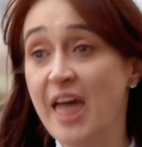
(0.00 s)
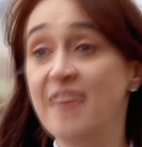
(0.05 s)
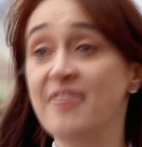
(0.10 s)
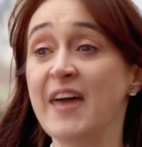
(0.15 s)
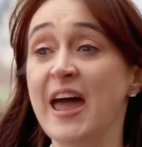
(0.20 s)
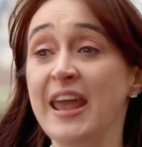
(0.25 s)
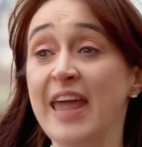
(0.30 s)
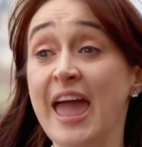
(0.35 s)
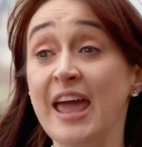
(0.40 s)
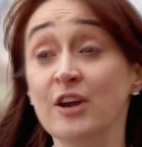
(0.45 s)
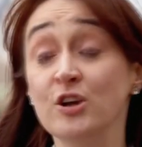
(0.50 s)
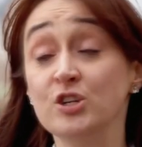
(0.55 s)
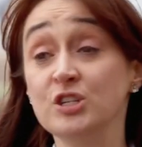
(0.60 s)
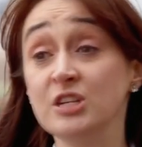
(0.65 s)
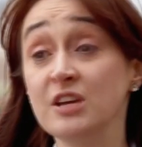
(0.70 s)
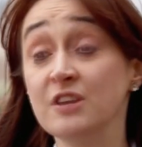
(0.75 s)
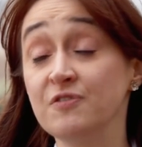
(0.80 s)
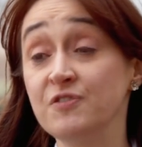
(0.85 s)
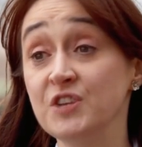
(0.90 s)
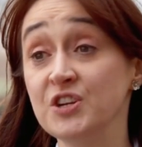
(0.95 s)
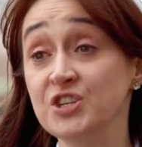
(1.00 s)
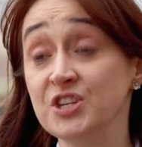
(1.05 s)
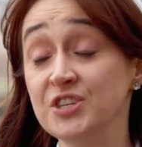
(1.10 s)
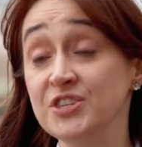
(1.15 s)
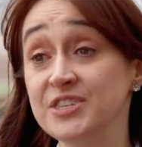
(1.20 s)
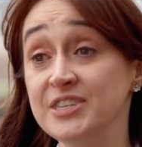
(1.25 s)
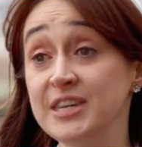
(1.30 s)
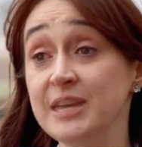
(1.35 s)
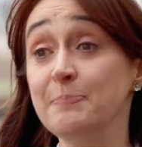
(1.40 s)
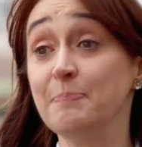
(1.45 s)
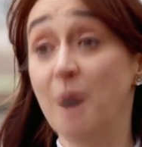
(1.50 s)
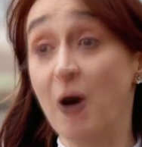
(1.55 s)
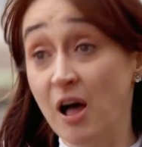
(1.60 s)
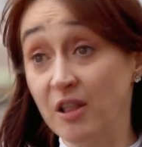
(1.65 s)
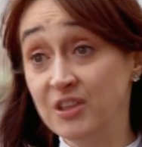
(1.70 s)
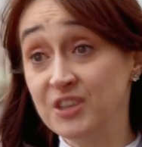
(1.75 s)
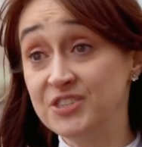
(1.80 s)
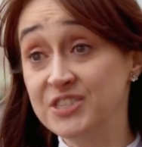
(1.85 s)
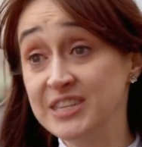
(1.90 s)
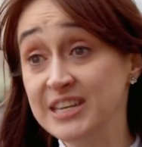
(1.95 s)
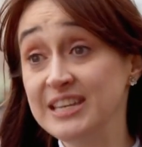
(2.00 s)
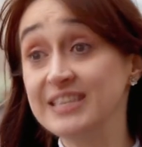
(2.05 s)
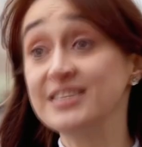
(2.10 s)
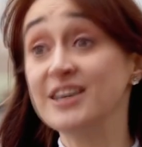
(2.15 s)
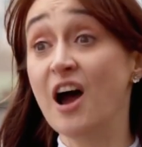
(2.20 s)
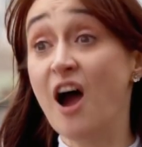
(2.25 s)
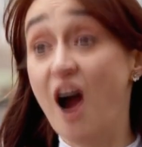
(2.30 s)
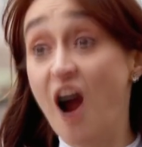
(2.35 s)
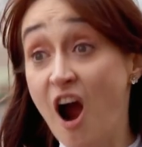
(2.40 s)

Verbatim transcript: that energy efficiency policies